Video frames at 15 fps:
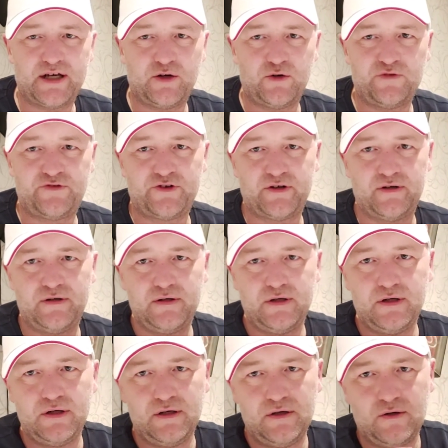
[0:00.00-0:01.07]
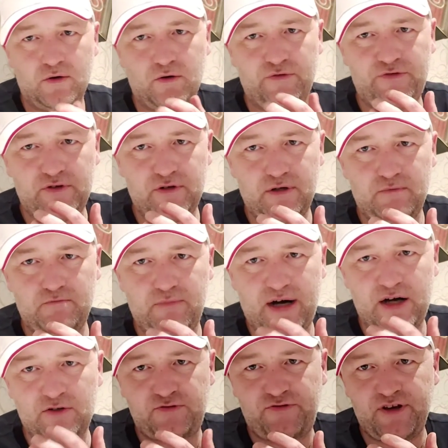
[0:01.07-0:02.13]
and over over
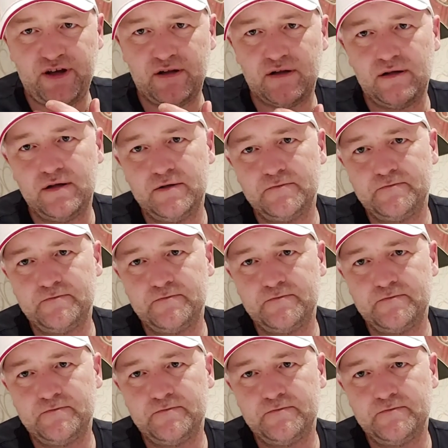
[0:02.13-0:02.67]
mouthfeel